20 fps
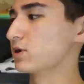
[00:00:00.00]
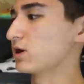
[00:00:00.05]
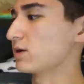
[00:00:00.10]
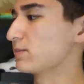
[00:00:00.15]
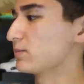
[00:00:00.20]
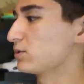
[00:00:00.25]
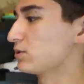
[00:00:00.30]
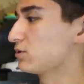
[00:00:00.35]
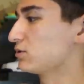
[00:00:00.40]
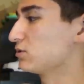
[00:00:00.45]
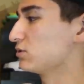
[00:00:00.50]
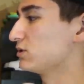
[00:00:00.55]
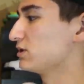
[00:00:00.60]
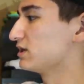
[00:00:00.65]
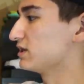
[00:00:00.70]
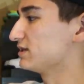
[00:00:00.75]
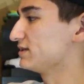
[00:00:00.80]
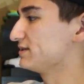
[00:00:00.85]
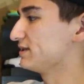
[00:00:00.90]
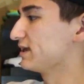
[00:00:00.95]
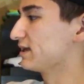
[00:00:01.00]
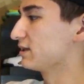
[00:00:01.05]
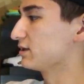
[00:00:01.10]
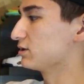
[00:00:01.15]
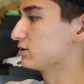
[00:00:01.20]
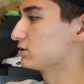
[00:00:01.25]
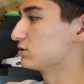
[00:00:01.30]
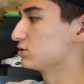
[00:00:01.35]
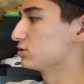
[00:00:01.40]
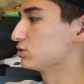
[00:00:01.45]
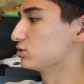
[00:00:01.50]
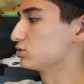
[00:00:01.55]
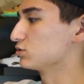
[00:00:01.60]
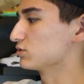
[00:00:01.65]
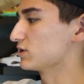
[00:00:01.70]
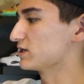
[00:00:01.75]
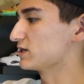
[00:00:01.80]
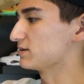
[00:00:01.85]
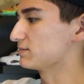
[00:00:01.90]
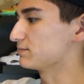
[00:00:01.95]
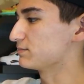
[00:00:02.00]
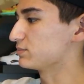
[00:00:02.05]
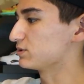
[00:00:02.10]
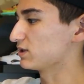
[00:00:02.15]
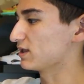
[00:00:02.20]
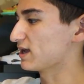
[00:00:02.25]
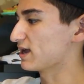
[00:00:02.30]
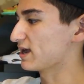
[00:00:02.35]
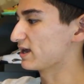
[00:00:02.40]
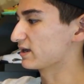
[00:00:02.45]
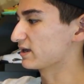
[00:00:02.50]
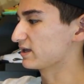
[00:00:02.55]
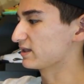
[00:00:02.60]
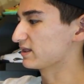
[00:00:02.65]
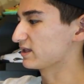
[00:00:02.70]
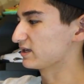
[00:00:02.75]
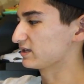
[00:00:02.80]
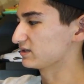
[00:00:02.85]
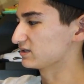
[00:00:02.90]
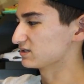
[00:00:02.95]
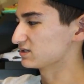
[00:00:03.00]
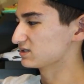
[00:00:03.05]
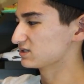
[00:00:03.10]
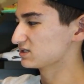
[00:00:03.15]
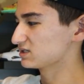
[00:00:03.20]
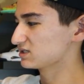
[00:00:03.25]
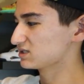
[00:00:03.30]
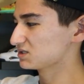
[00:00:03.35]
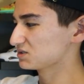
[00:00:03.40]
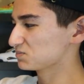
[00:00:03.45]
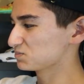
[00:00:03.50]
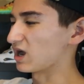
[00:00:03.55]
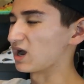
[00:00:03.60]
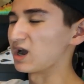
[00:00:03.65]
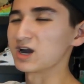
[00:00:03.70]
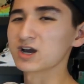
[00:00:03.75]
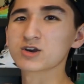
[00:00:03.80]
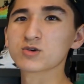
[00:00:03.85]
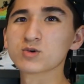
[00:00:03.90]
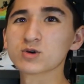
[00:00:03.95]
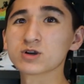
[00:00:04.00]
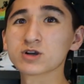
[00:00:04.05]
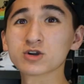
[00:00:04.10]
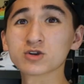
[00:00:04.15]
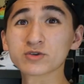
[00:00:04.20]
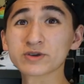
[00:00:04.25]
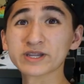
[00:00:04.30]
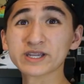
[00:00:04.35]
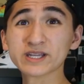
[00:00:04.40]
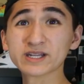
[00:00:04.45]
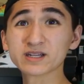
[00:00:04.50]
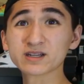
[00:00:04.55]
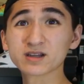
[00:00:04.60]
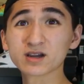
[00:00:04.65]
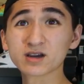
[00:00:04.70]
Purple, yellow, red, and black, and like this aqua green